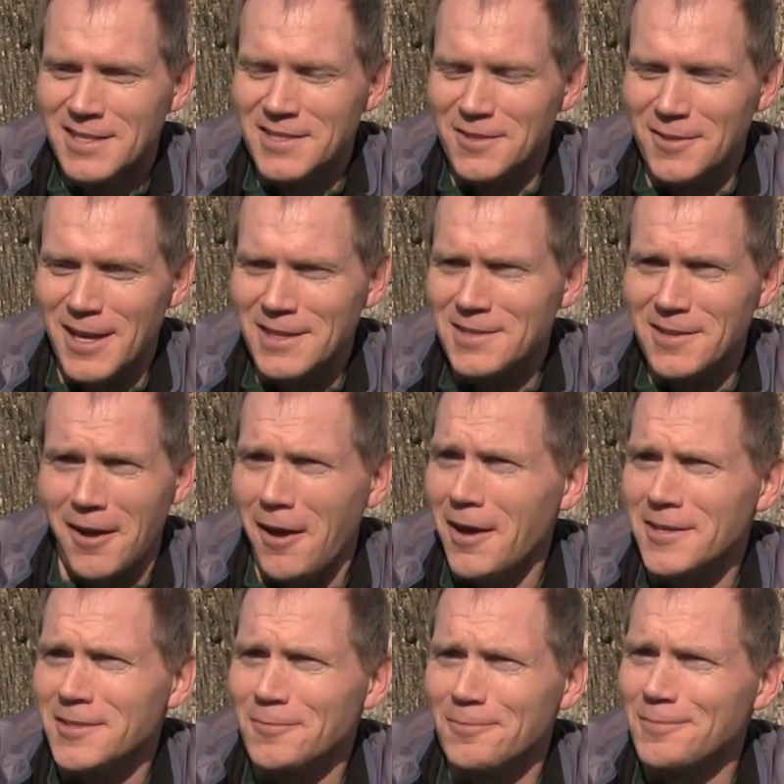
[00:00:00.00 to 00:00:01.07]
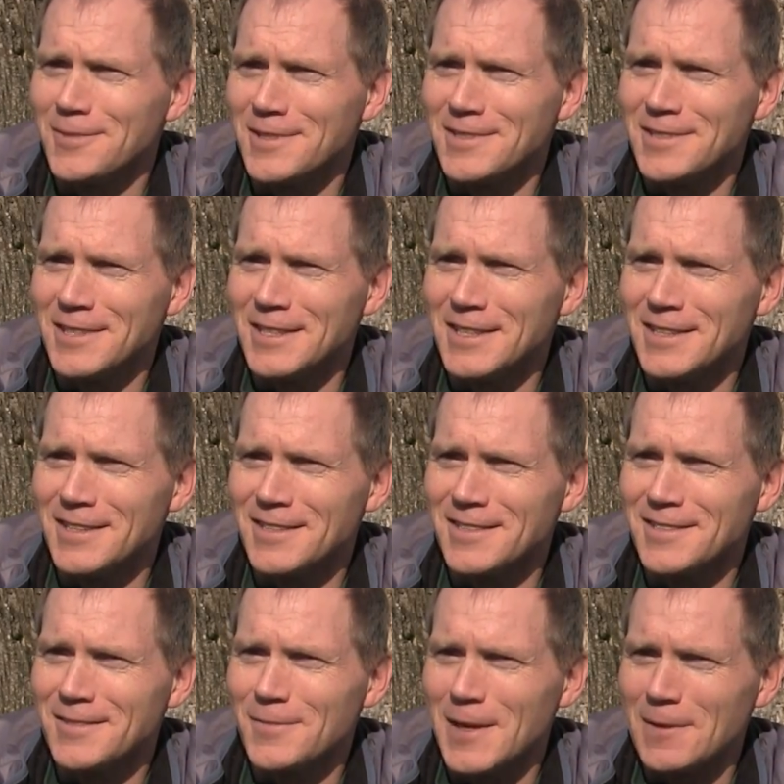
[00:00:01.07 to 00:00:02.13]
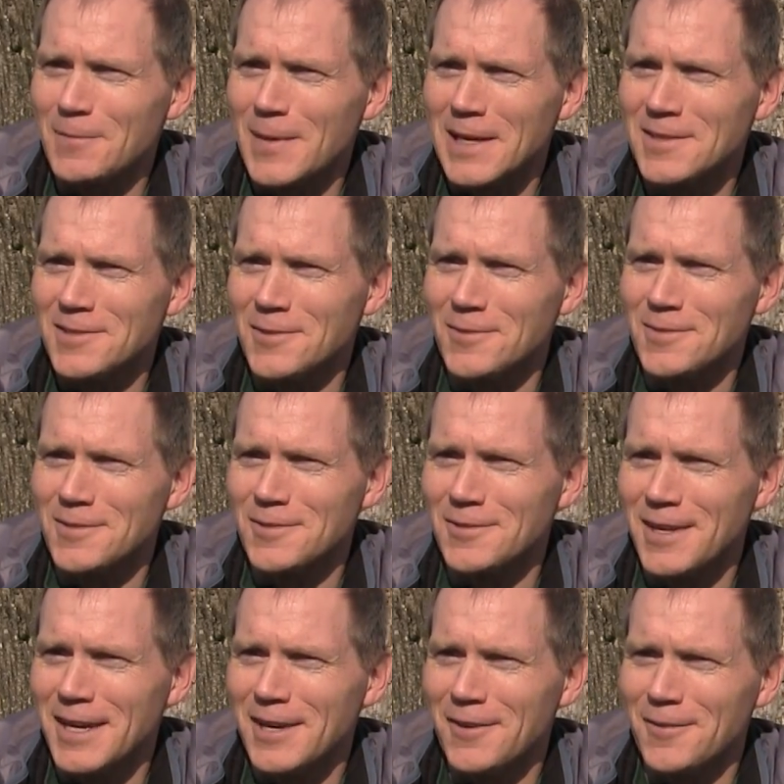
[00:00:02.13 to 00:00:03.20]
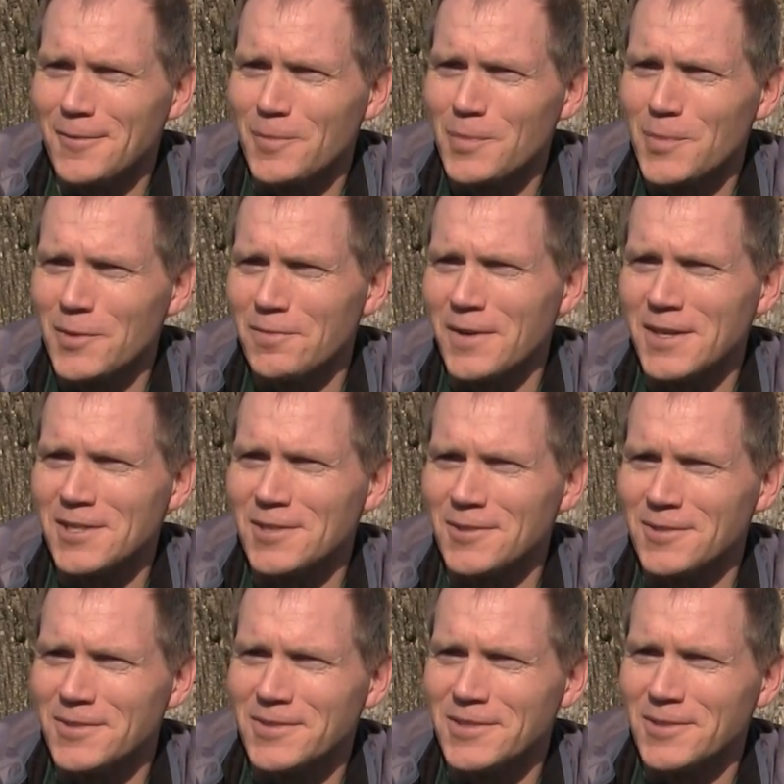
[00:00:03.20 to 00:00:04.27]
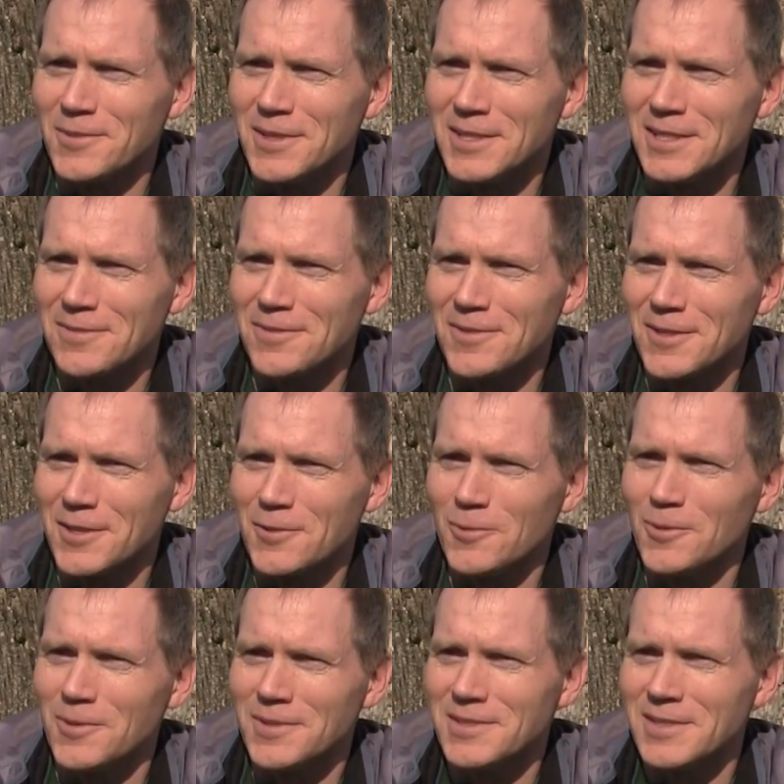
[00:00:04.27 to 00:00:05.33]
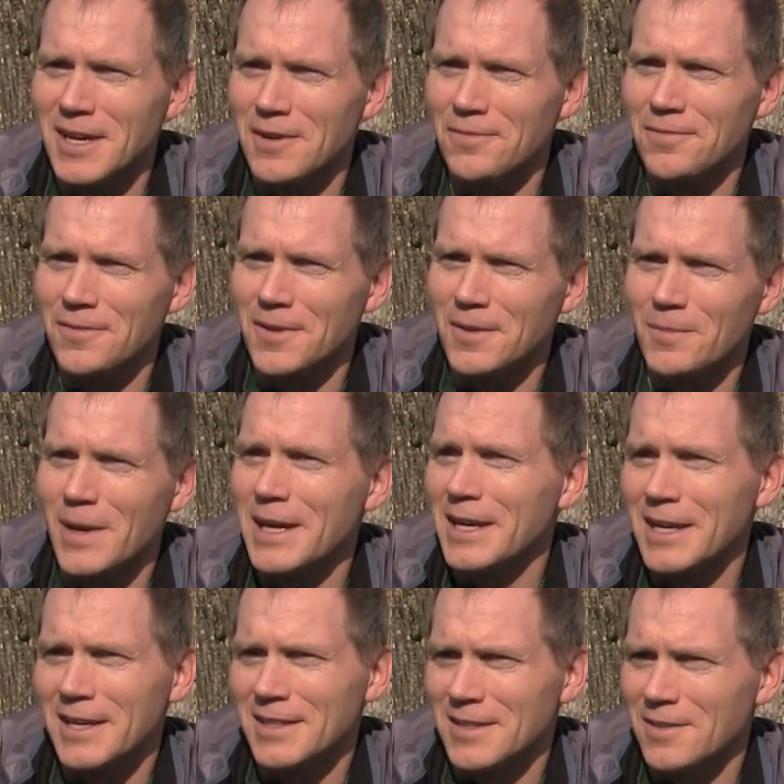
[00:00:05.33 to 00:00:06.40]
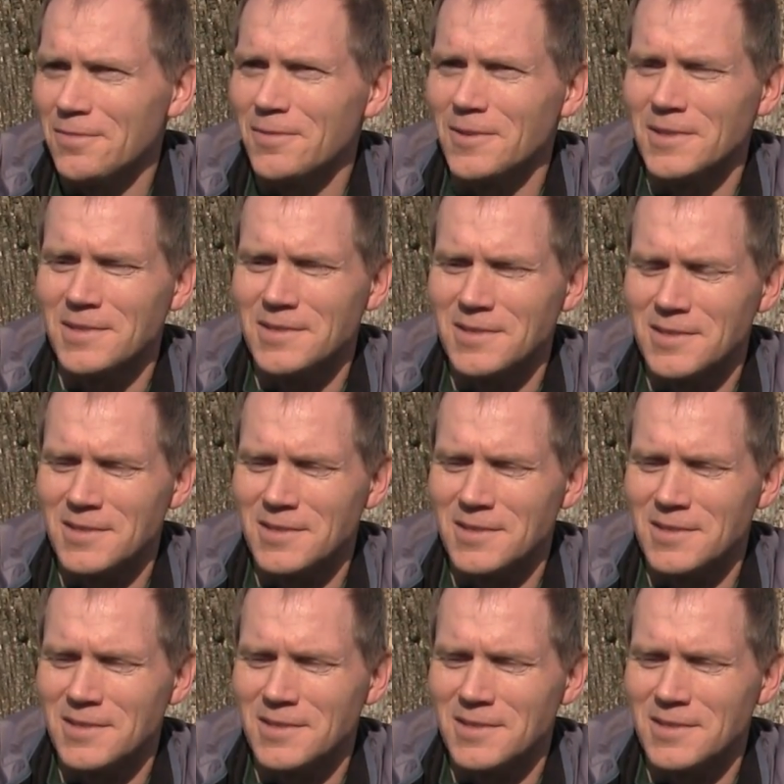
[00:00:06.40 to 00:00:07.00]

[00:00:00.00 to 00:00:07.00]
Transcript: So that's awesome to see, is my students are now professionals doing different cool stuff and making a difference.